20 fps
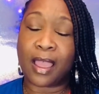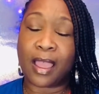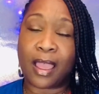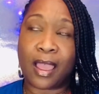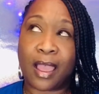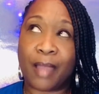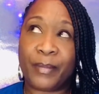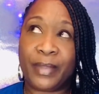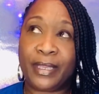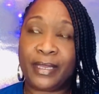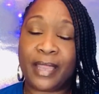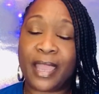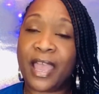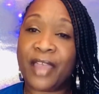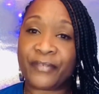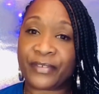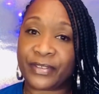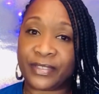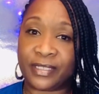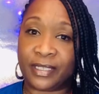I mean,
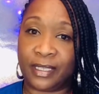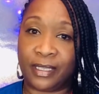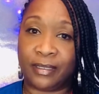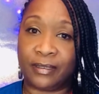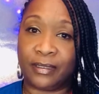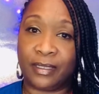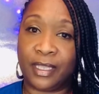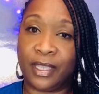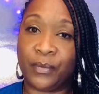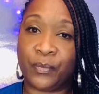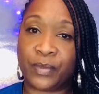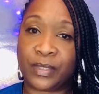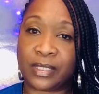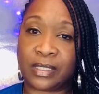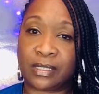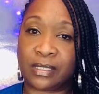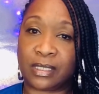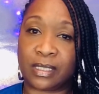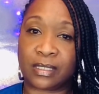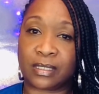ever seen. It
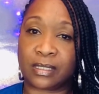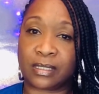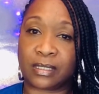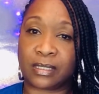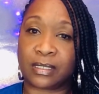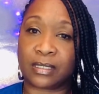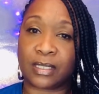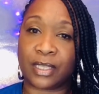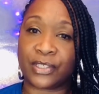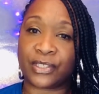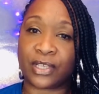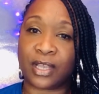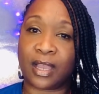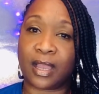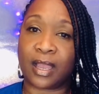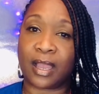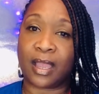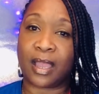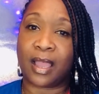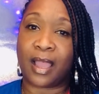was just such
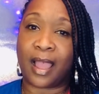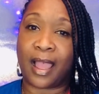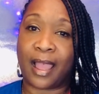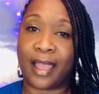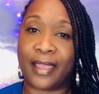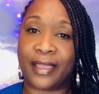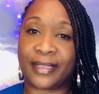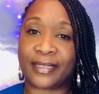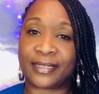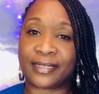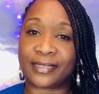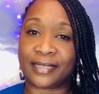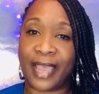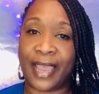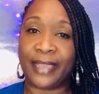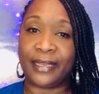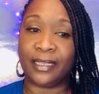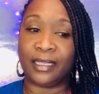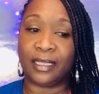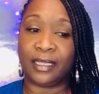a
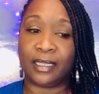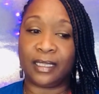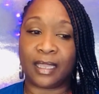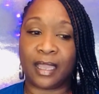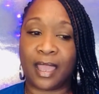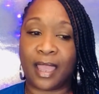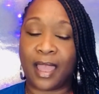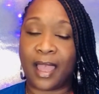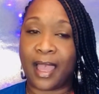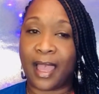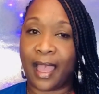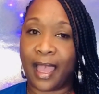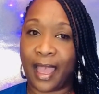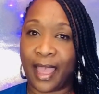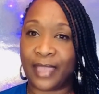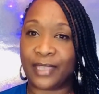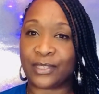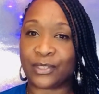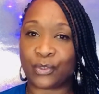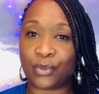exciting,
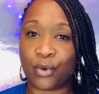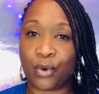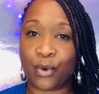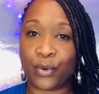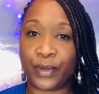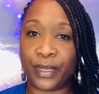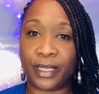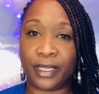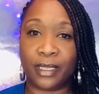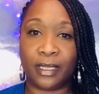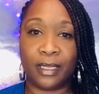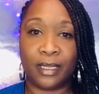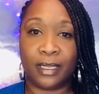high-scoring,